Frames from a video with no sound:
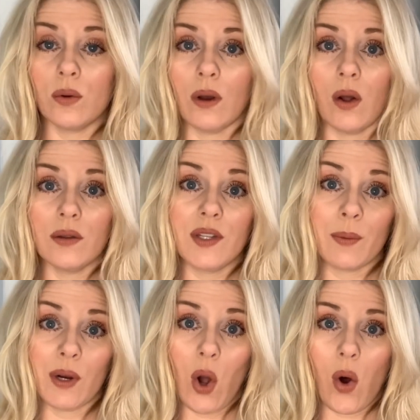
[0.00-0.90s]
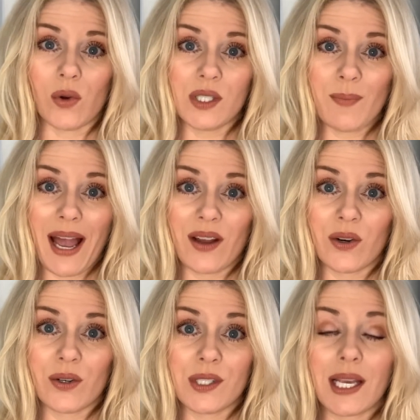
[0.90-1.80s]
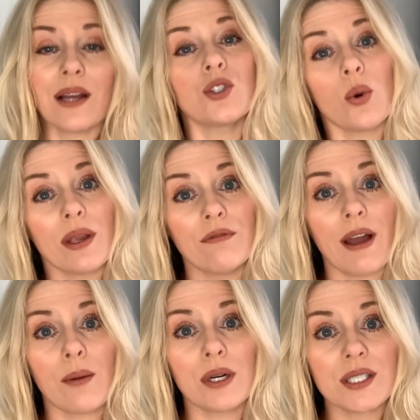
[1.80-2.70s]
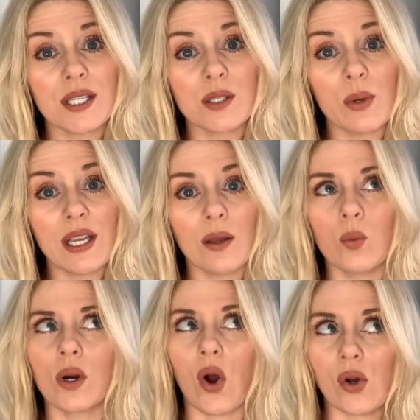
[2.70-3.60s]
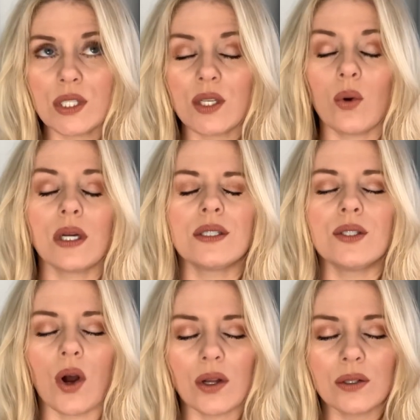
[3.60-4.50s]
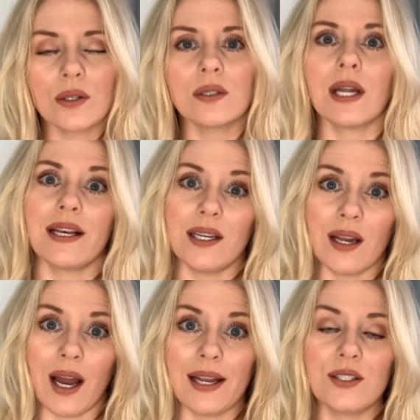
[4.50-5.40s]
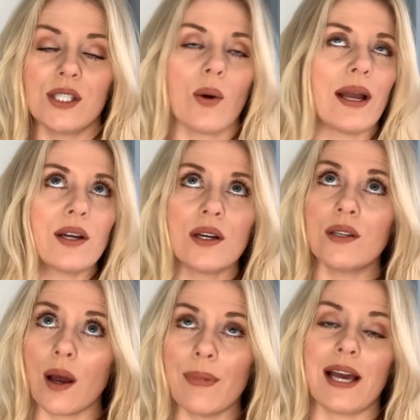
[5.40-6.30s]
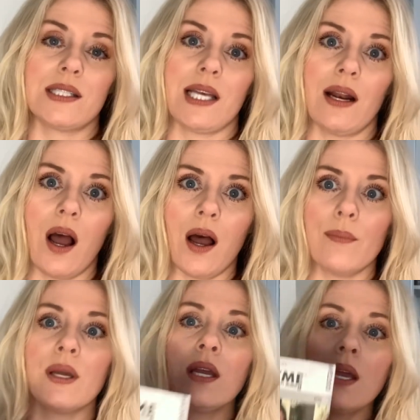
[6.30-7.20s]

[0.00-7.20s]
All of their McCall's patterns at Joann Fabrics this weekend were also $1.99, so I could not pass that up.